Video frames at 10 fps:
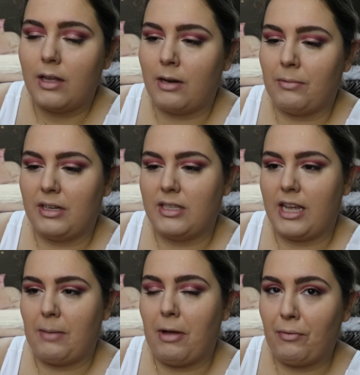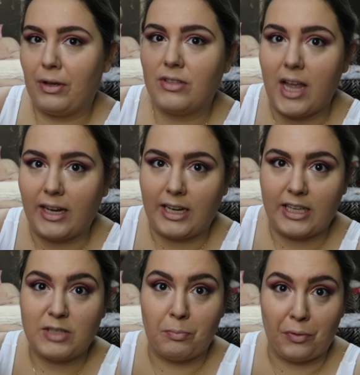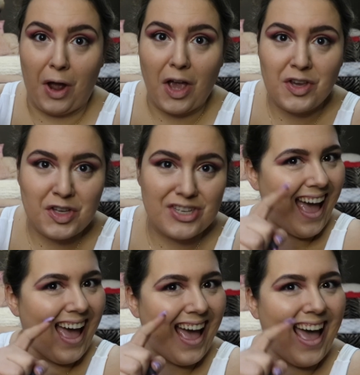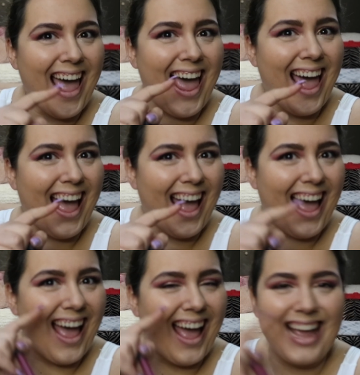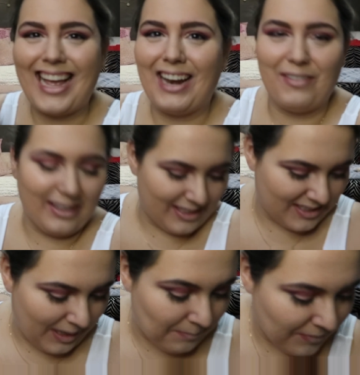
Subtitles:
and I'm gonna take in my Real Techniques brush. I got it right this time